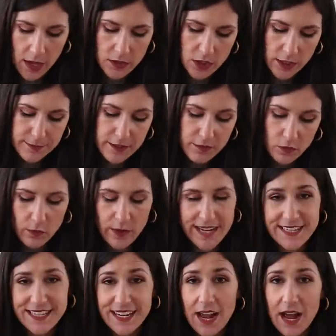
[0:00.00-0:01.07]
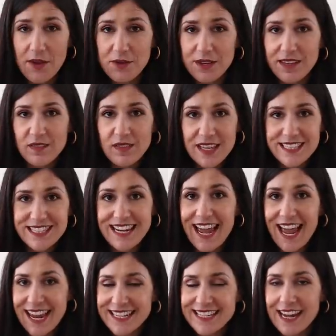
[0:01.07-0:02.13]
in terms of a rating I would give these an
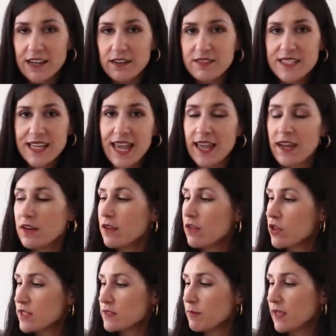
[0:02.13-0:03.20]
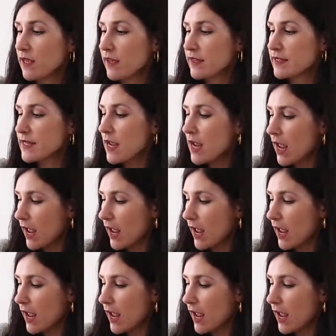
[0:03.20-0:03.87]
8 out of 10 just because